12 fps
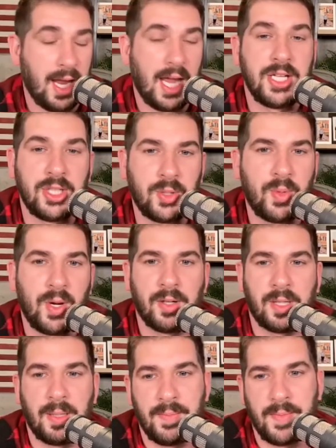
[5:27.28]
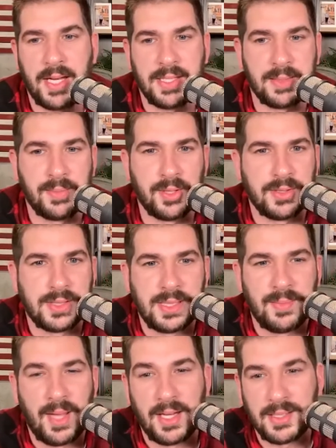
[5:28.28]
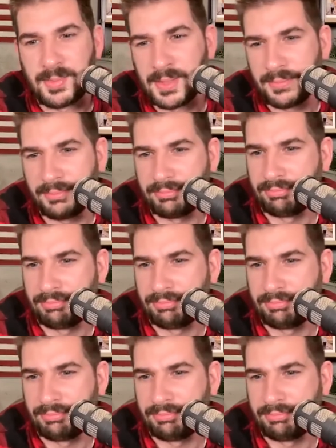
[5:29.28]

And you're welcome. That is emergency management.